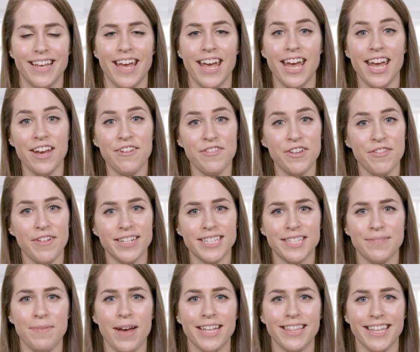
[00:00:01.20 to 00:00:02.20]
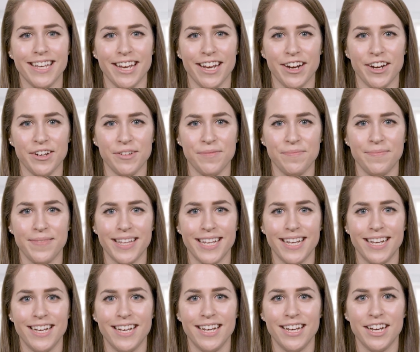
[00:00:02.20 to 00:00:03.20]
Hey everyone, Samantha here.
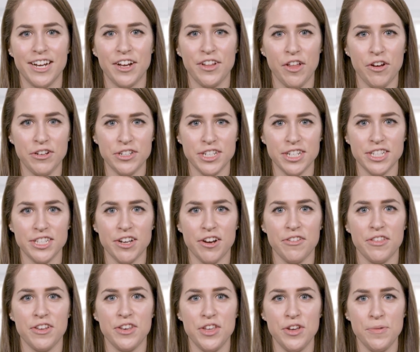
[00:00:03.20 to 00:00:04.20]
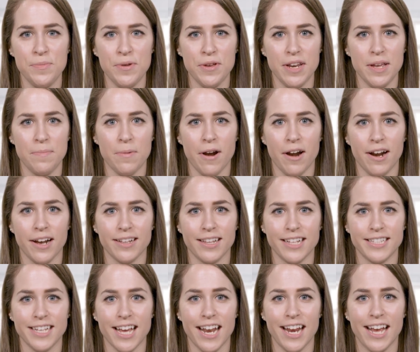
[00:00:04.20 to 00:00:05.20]
Glotions are the new beauty product
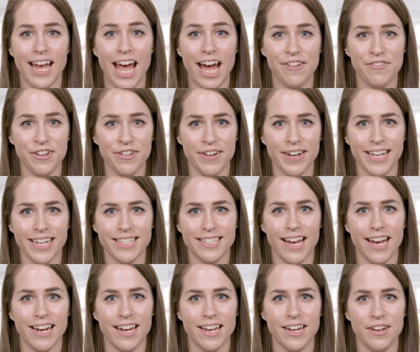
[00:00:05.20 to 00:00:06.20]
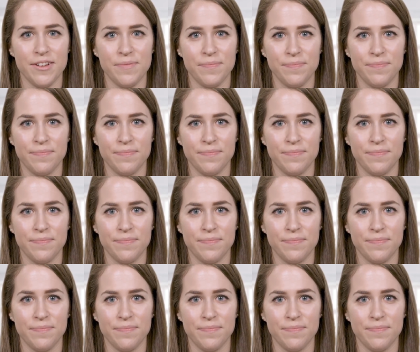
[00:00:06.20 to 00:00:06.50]
that's getting everyone excited.